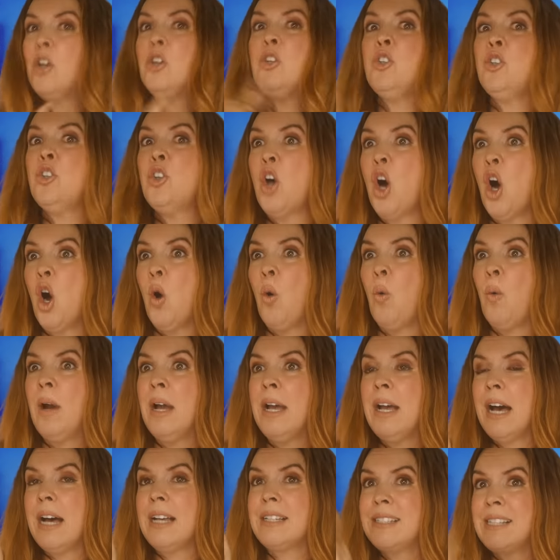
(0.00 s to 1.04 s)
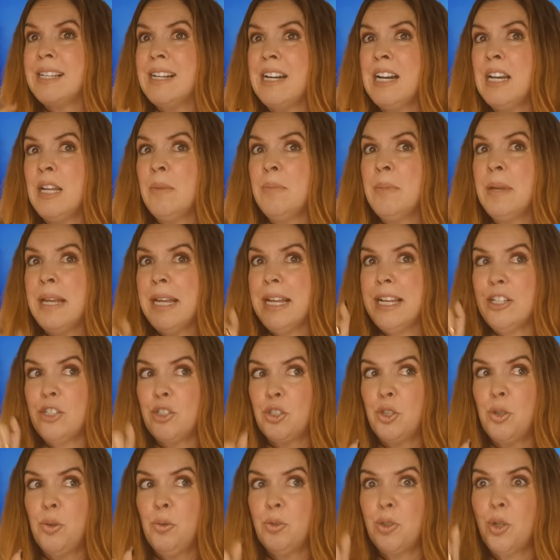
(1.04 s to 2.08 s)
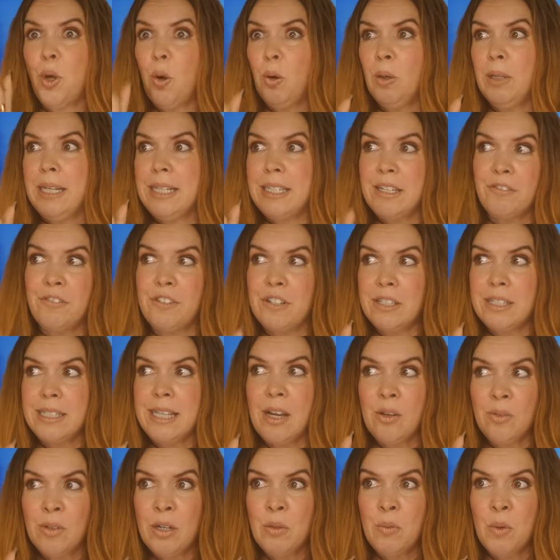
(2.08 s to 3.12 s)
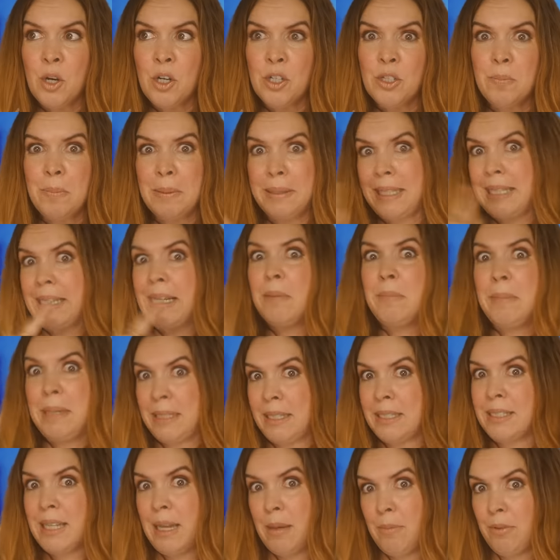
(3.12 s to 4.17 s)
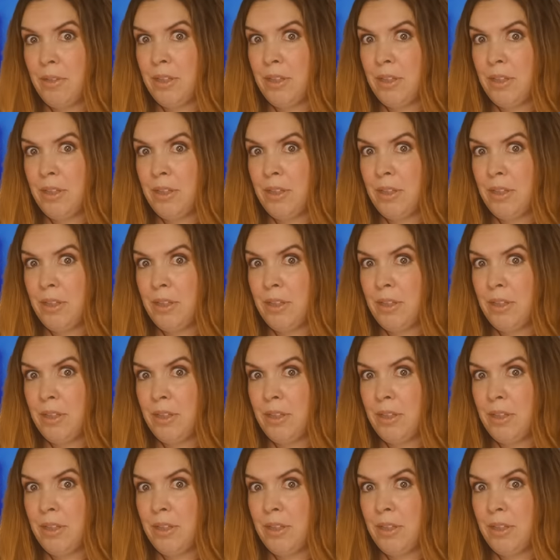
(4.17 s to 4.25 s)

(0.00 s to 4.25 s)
No. A synonym is two totally different sounding words, but they can mean the same